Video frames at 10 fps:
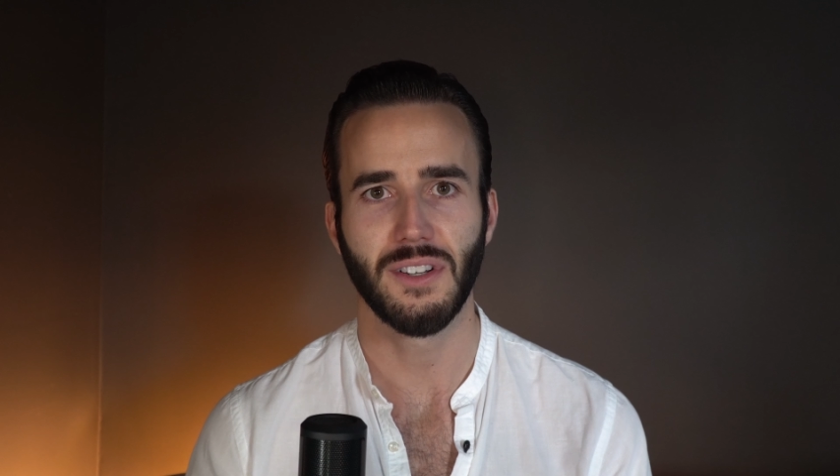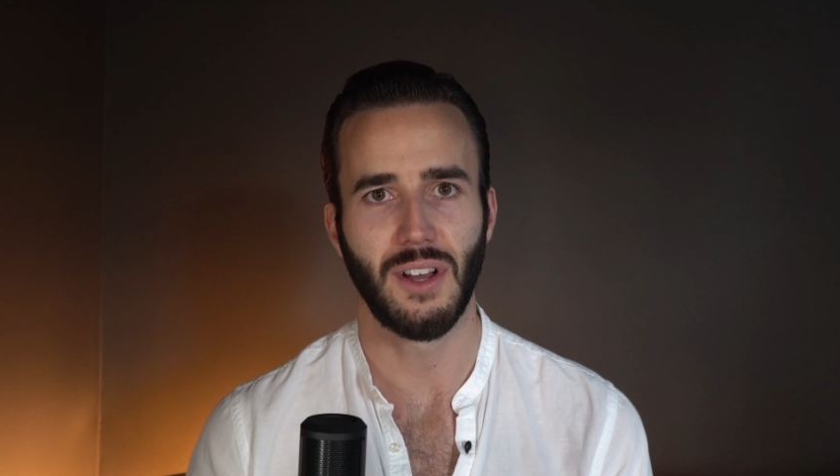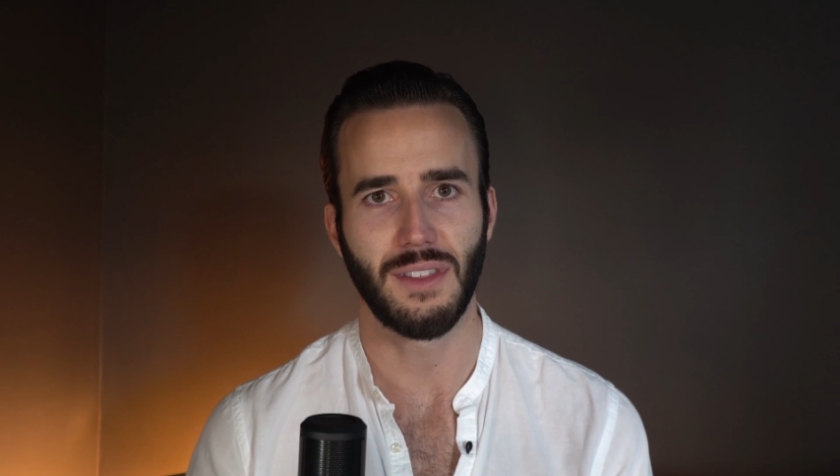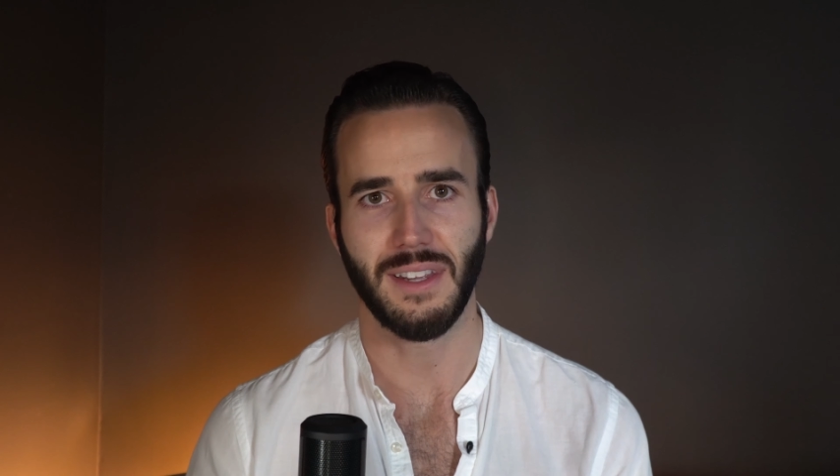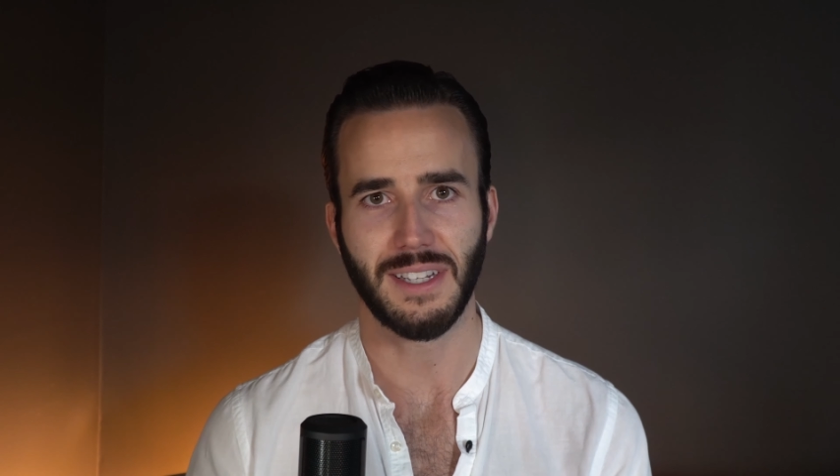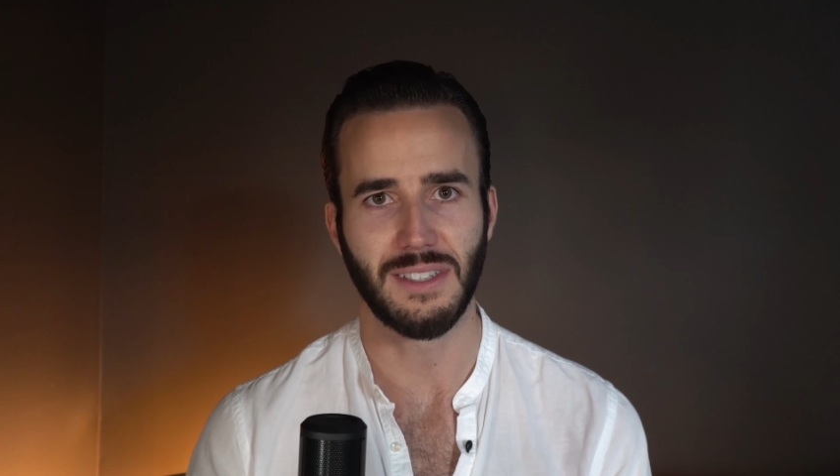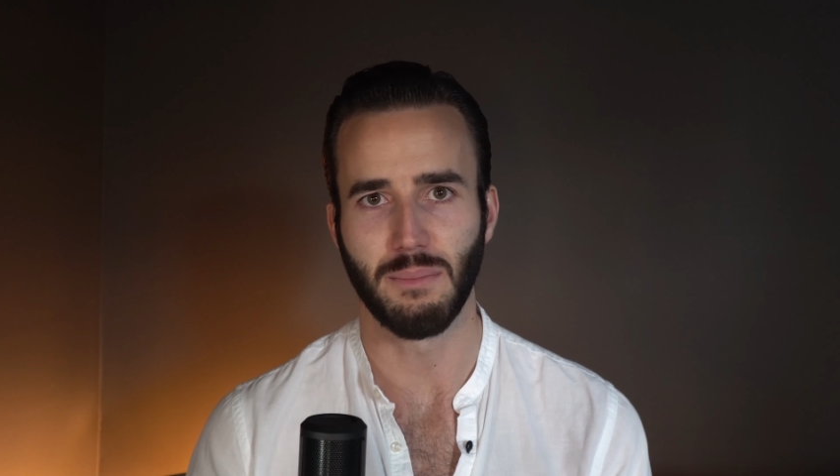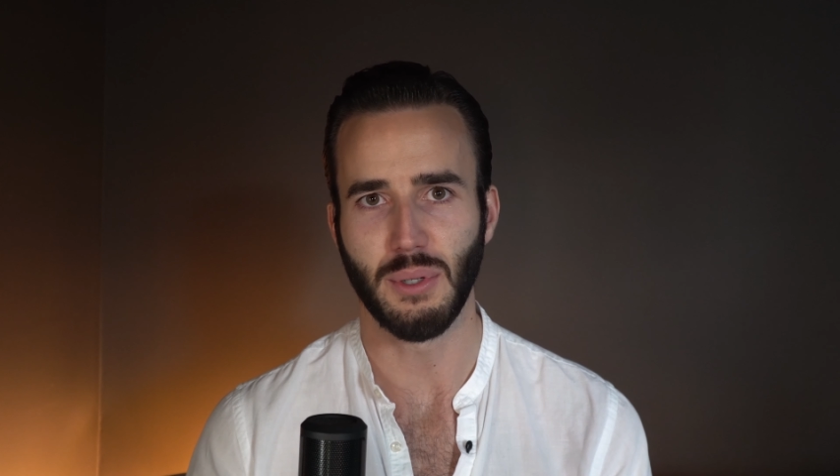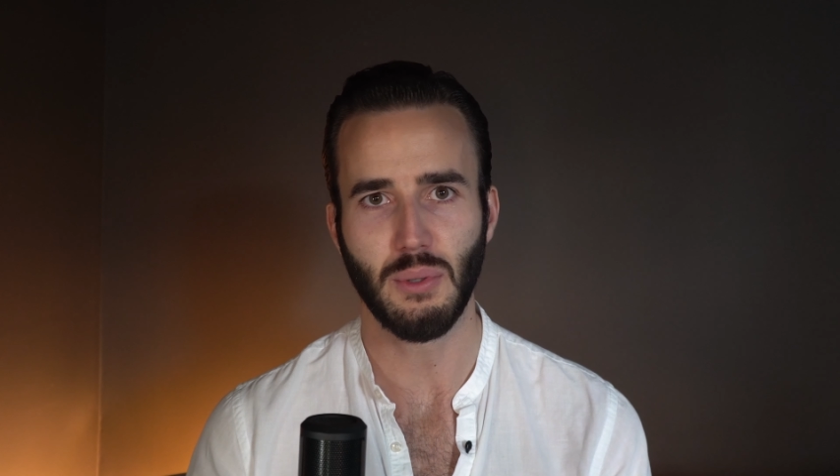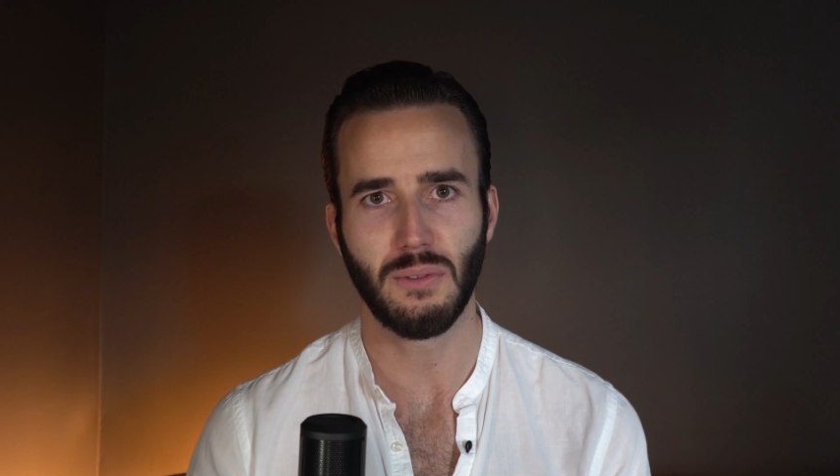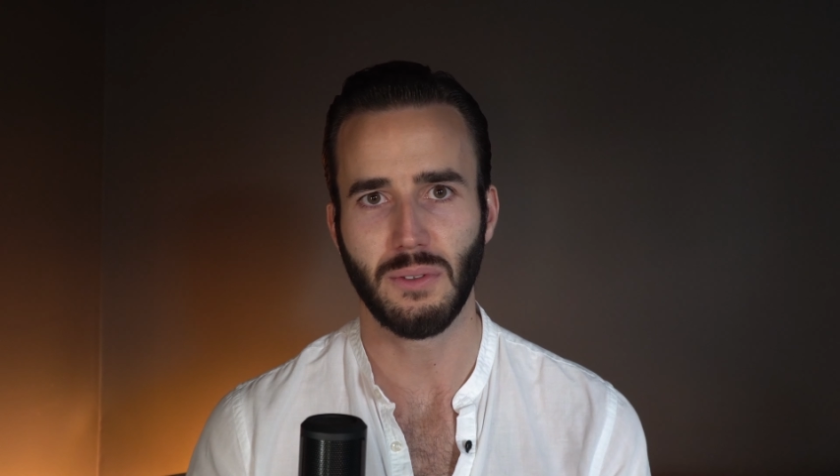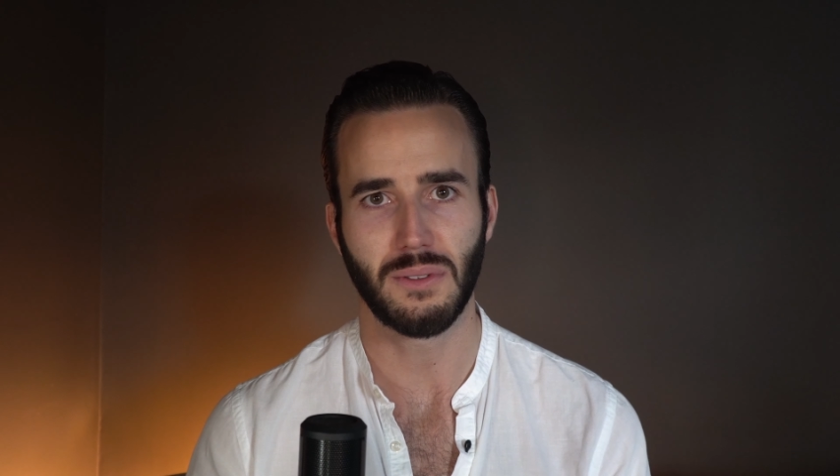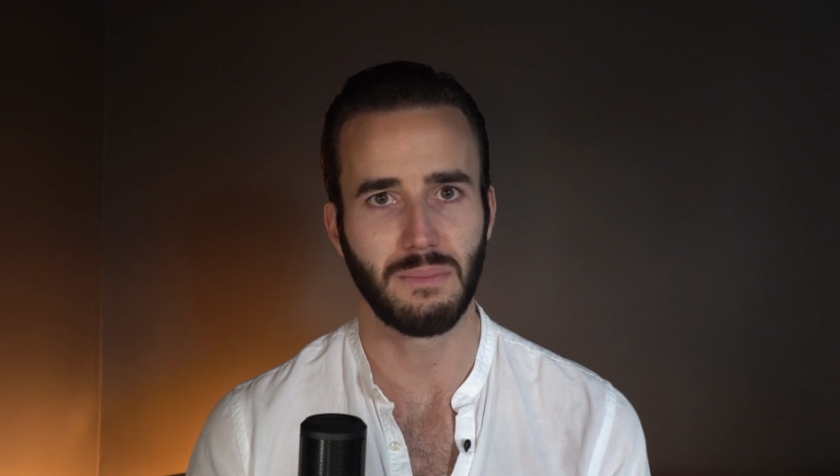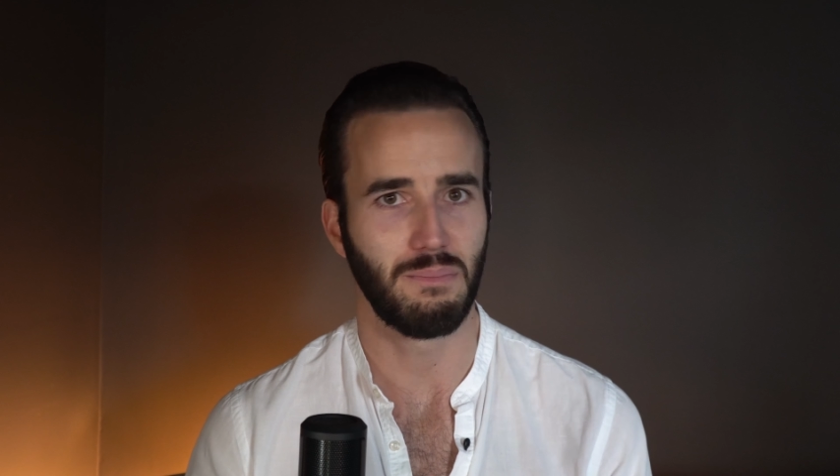to not think it's a beautiful,